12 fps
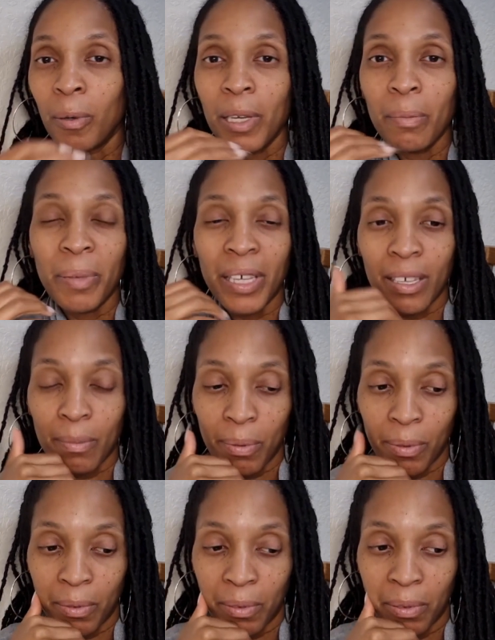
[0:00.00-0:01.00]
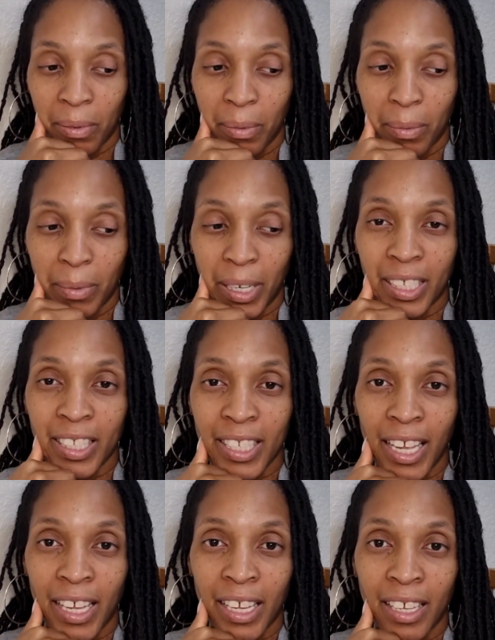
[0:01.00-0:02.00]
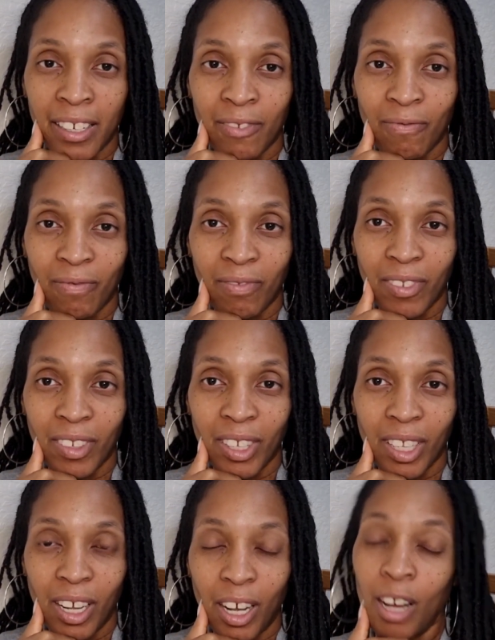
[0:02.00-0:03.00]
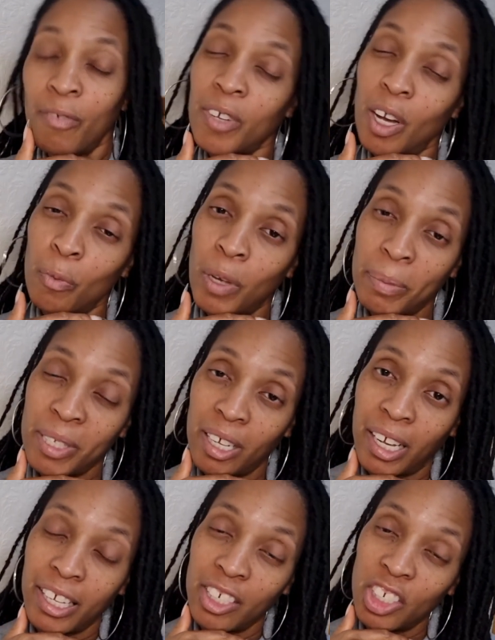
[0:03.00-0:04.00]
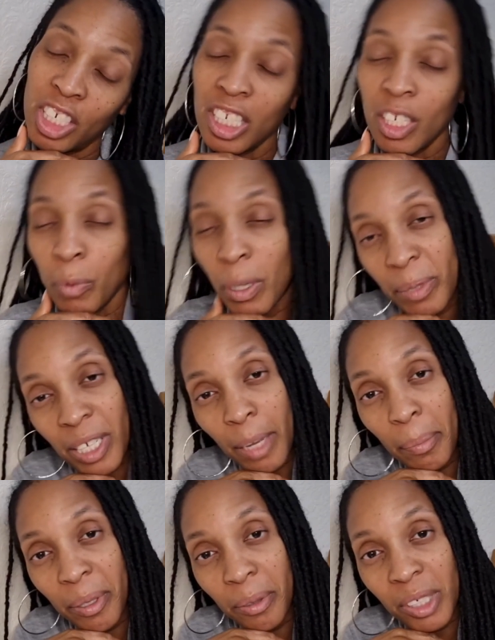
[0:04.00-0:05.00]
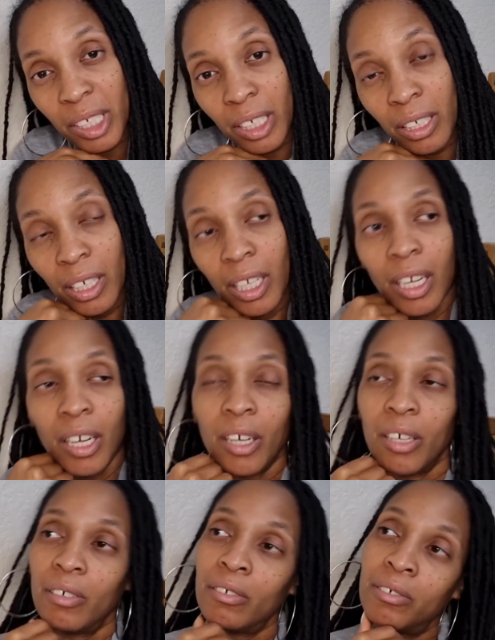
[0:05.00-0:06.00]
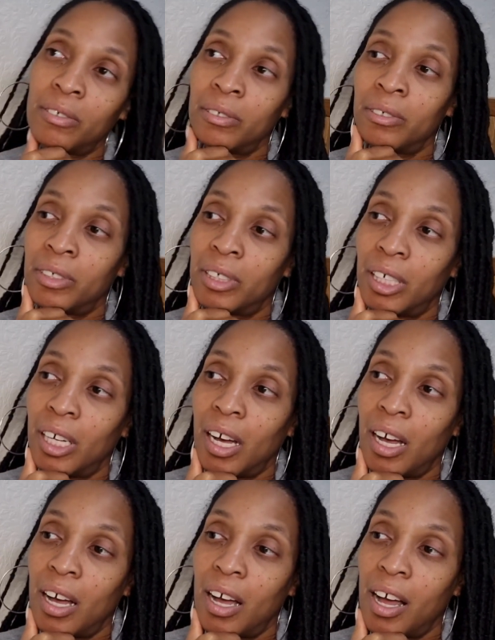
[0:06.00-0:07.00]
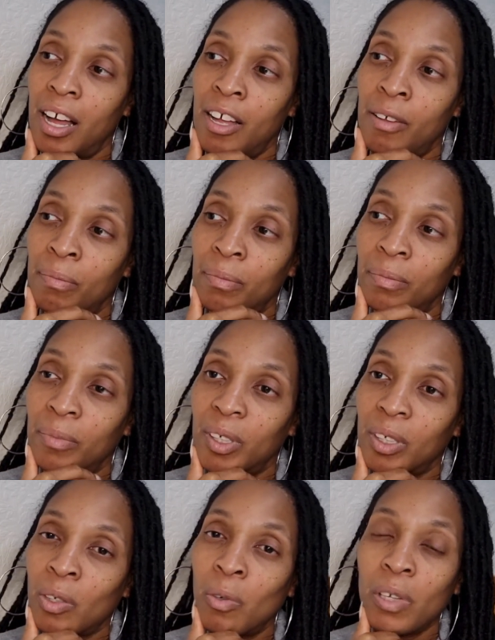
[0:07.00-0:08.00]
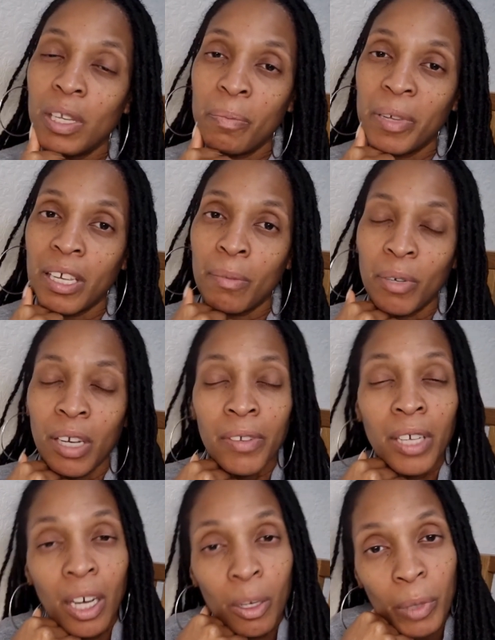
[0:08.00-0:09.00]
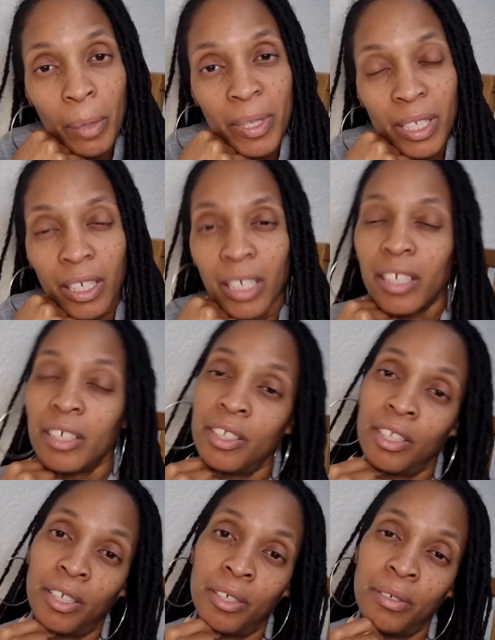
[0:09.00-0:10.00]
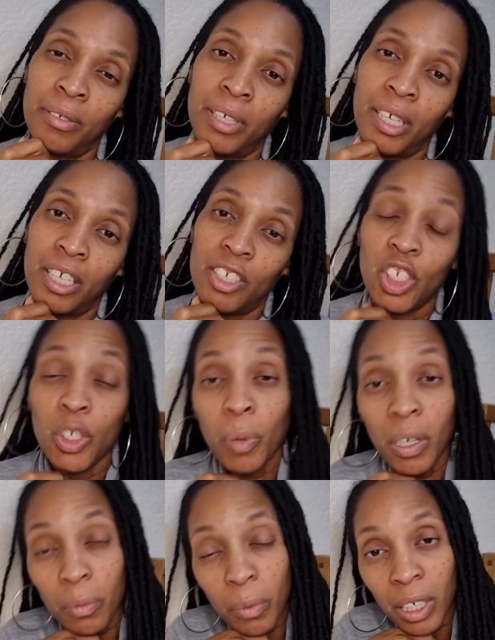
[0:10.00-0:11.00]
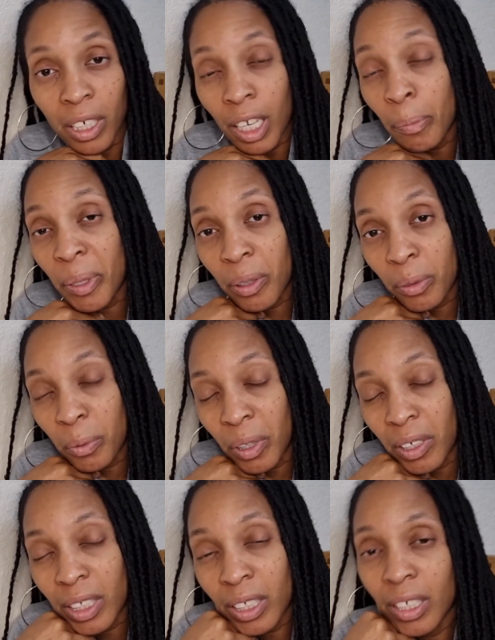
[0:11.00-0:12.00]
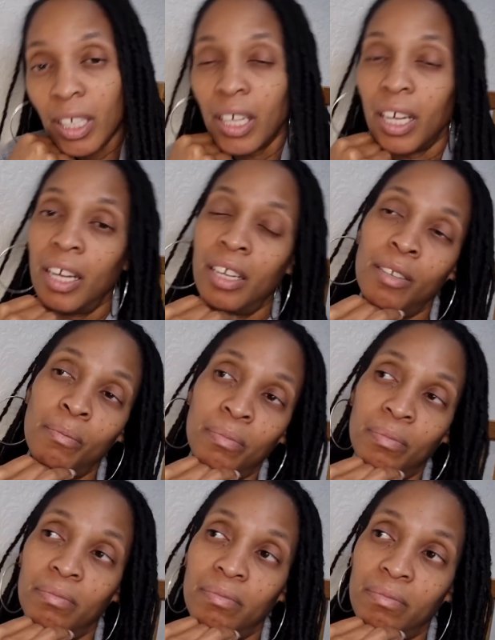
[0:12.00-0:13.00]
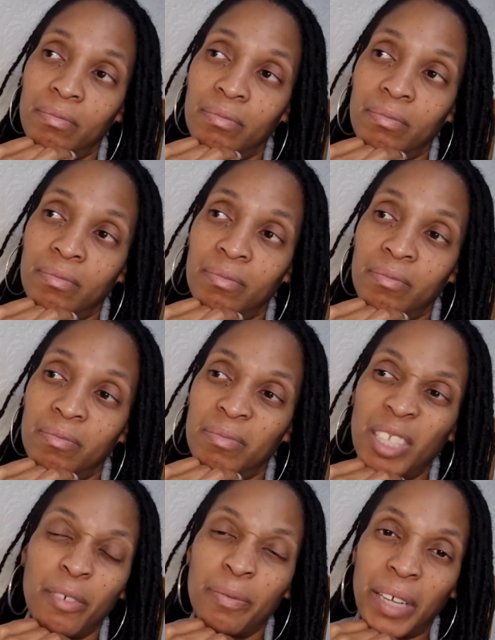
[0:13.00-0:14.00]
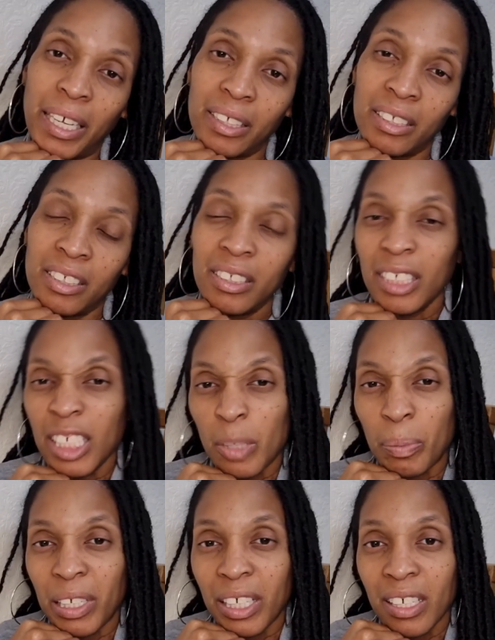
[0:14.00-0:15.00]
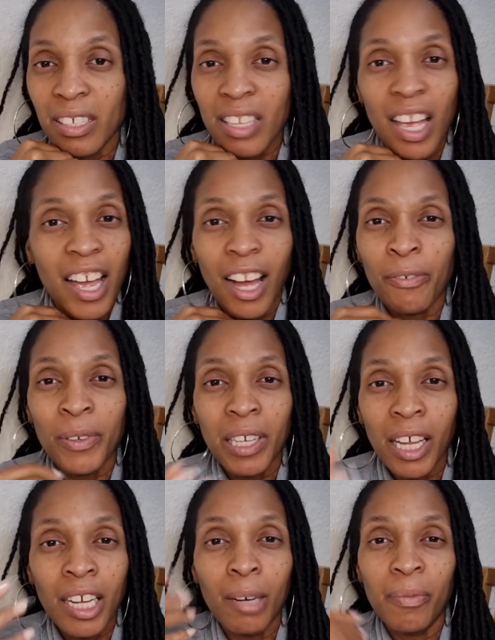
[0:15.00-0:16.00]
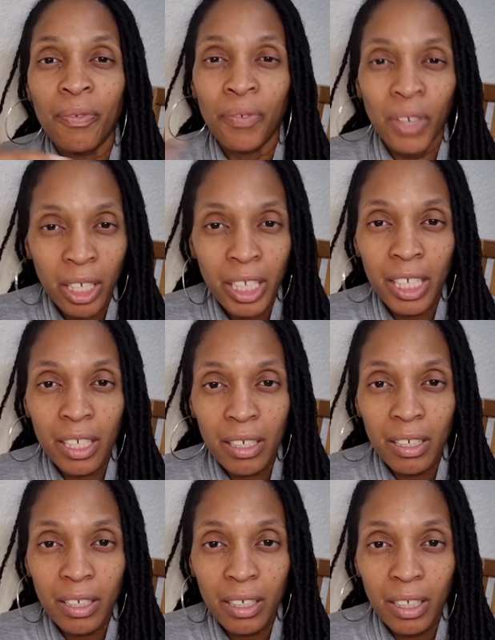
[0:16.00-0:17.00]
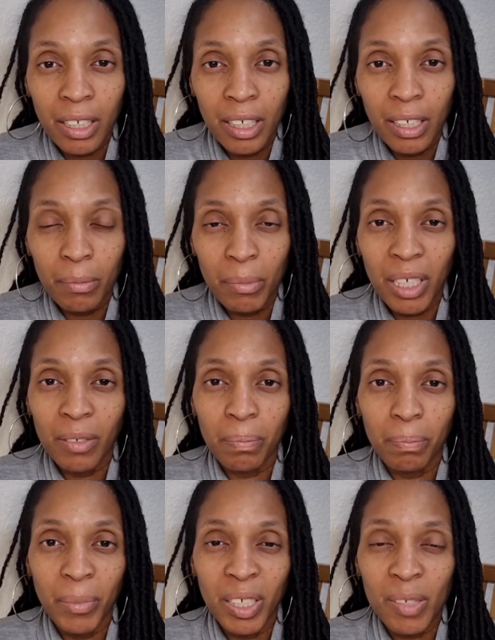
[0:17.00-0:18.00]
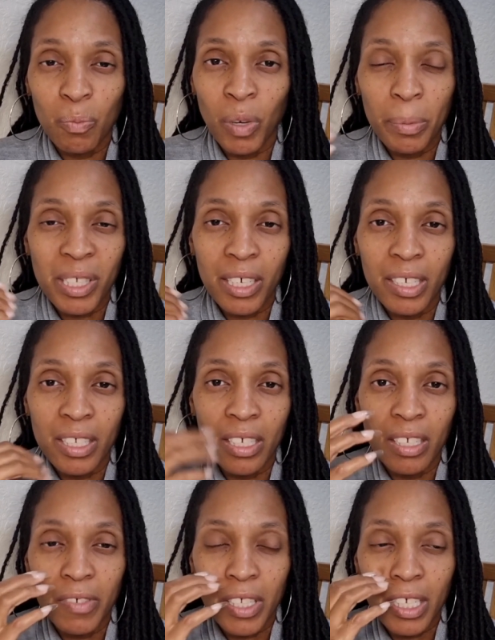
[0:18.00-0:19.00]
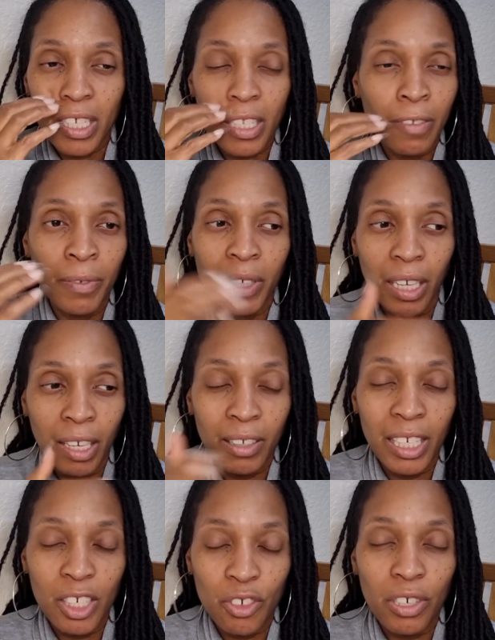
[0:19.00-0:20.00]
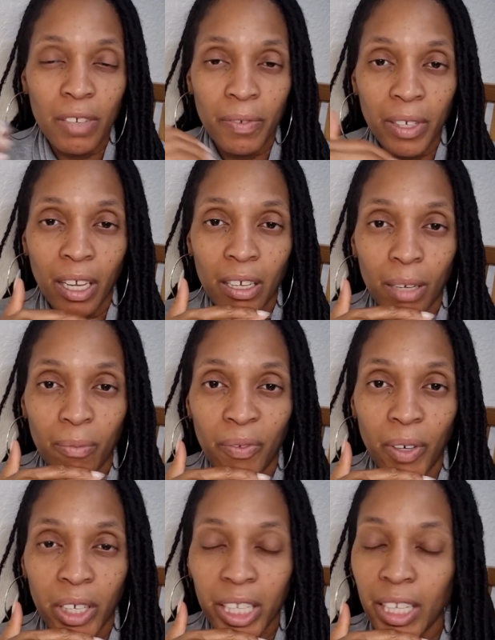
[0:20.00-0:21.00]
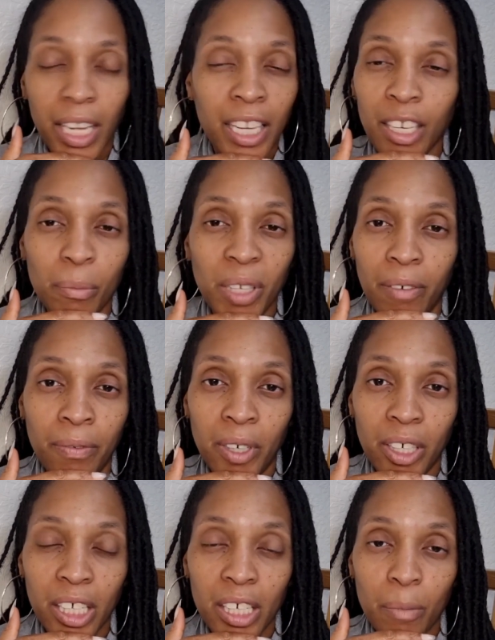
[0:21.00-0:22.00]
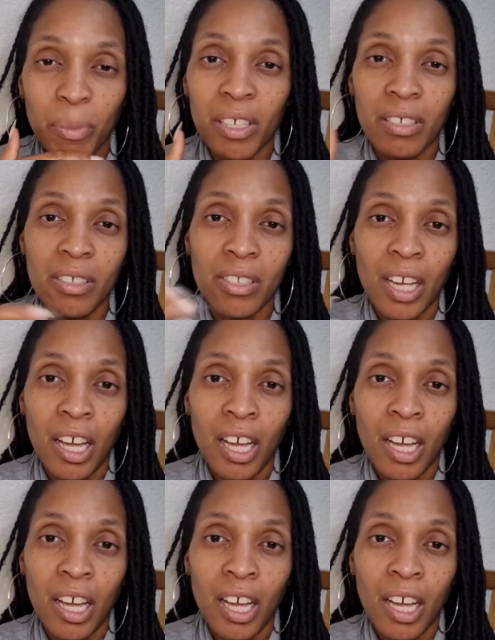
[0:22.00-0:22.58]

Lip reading: people and saying, I've got a website, do you need a website building? Or calling people, have you got a website? No. Do you want one? I build one. No thanks. Yes please. I feel like I'm flogging my website services. I literally feel like I'm flogging it, and I'm not flogging it because